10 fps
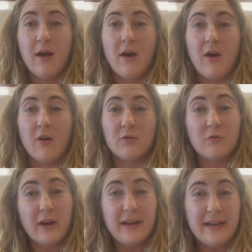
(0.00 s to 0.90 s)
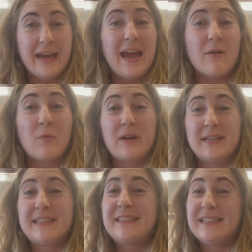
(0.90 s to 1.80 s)
All right, and we're
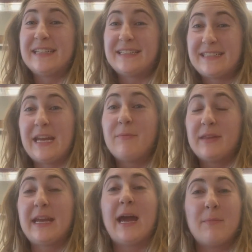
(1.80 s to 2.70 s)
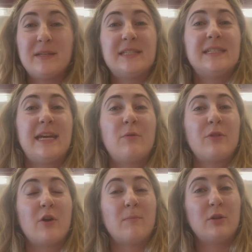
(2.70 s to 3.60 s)
gonna see the same thing happen today
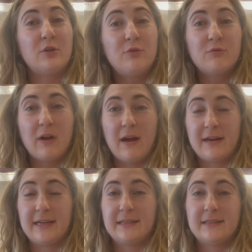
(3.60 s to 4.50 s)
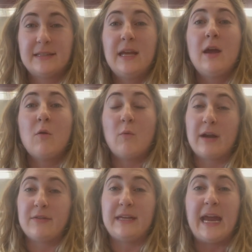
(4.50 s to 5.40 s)
with our balloon rockets
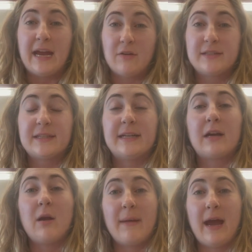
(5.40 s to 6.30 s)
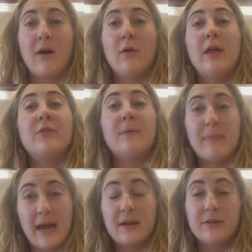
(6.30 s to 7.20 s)
where the air is gonna come out the
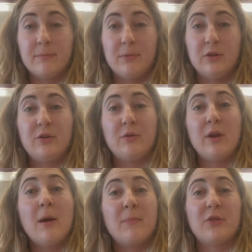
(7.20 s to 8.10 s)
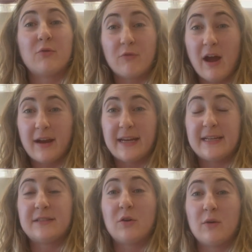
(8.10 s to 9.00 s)
back of the balloon, but the
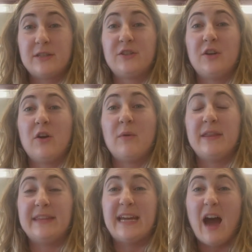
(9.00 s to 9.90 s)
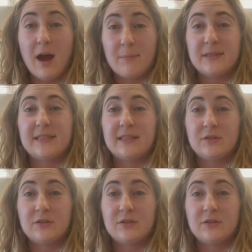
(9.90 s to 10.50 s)
rocket is going to go in the opposite